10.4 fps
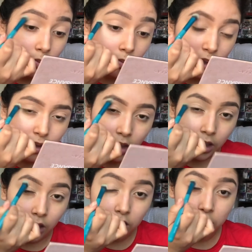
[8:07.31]
I think
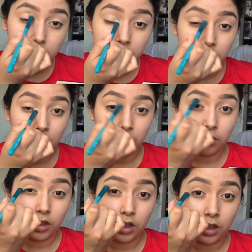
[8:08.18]
I got this at
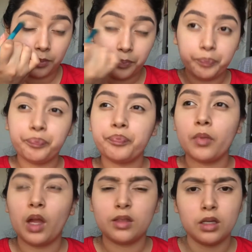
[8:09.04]

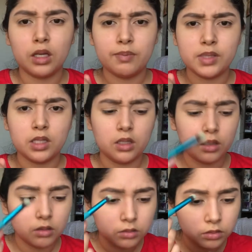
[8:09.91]
the Ipsy